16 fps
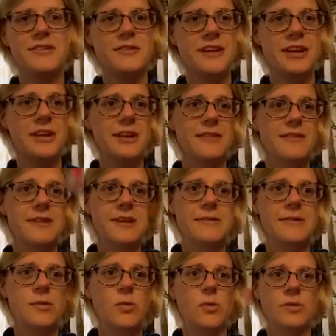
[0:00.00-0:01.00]
You know, I think
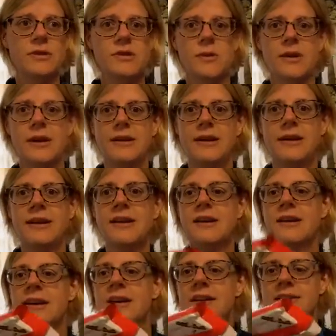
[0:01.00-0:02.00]
oh, it's quite light.